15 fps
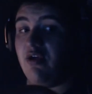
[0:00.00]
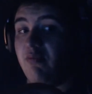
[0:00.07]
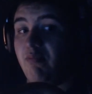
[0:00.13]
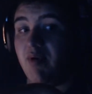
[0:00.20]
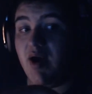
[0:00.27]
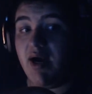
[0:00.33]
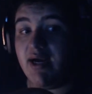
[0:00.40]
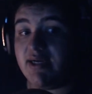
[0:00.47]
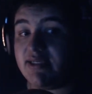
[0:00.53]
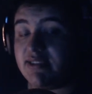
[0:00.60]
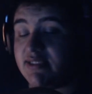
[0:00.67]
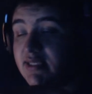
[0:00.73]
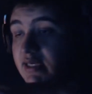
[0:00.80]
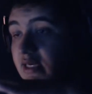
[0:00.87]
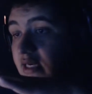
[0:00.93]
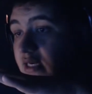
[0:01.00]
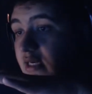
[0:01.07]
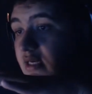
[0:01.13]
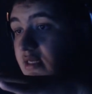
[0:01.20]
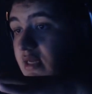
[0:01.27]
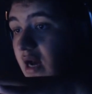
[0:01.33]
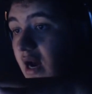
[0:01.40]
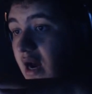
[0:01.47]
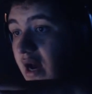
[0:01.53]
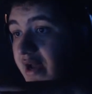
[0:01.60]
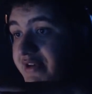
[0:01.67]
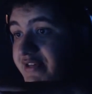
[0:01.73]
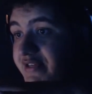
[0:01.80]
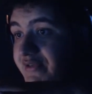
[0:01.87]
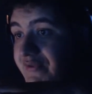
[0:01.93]
box
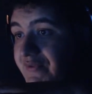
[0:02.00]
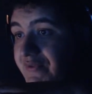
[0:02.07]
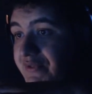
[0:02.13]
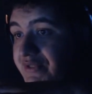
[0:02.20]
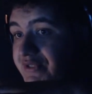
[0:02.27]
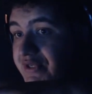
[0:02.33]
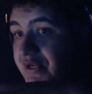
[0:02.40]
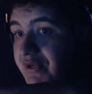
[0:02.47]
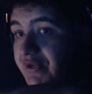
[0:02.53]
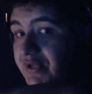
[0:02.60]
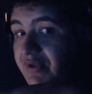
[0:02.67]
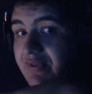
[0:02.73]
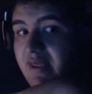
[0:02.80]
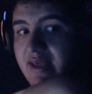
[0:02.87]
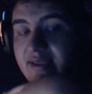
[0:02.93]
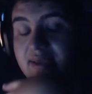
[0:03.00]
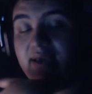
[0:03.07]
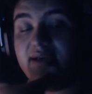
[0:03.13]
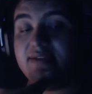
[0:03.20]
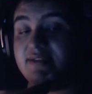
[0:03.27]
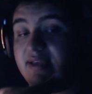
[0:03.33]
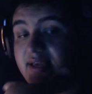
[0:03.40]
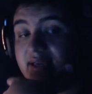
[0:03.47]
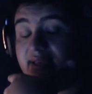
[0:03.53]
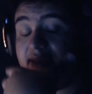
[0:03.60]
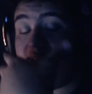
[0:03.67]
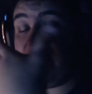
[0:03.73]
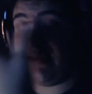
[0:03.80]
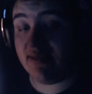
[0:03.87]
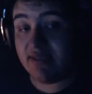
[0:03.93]
to show you that yes, it
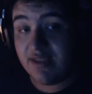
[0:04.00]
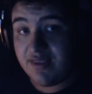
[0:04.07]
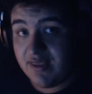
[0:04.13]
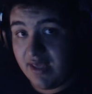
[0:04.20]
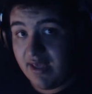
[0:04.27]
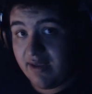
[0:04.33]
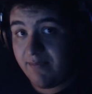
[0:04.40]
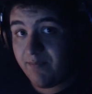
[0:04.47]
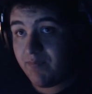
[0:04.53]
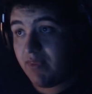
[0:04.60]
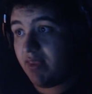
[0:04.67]
is a thing,